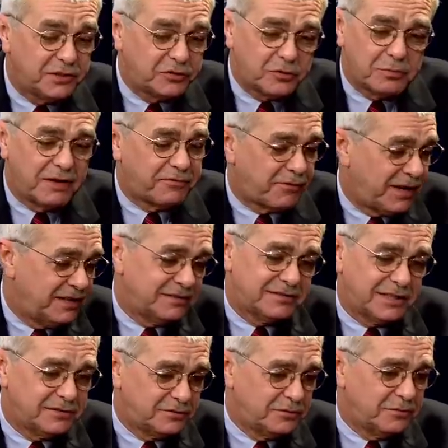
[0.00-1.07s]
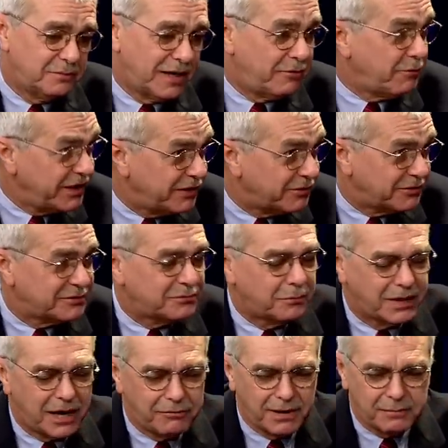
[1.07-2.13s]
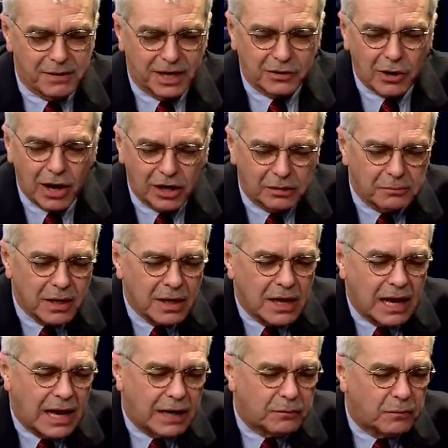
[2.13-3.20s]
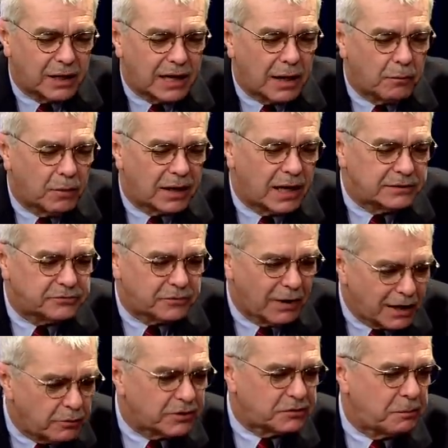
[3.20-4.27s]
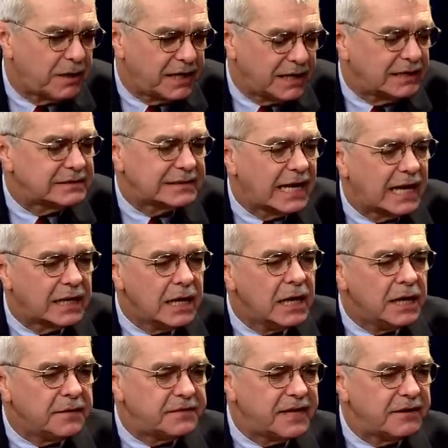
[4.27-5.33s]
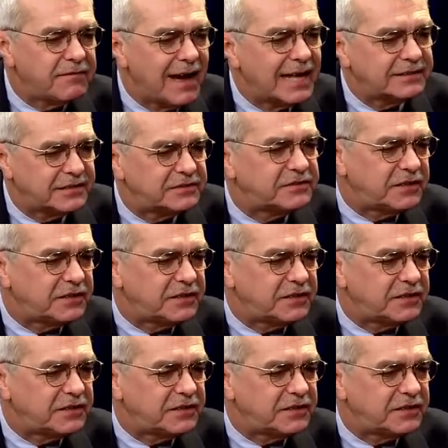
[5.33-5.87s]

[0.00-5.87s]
this to my friends and to my readers when I write my column, and what I try to explain is that they've had this